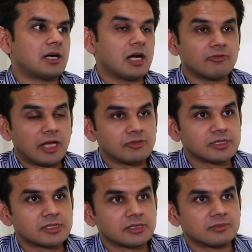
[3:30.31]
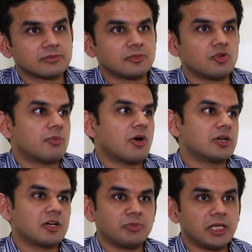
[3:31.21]
our value system, know
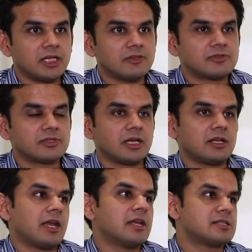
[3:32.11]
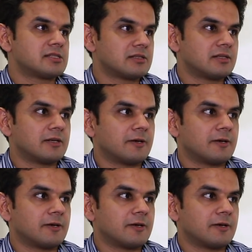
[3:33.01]
about our beliefs, and hence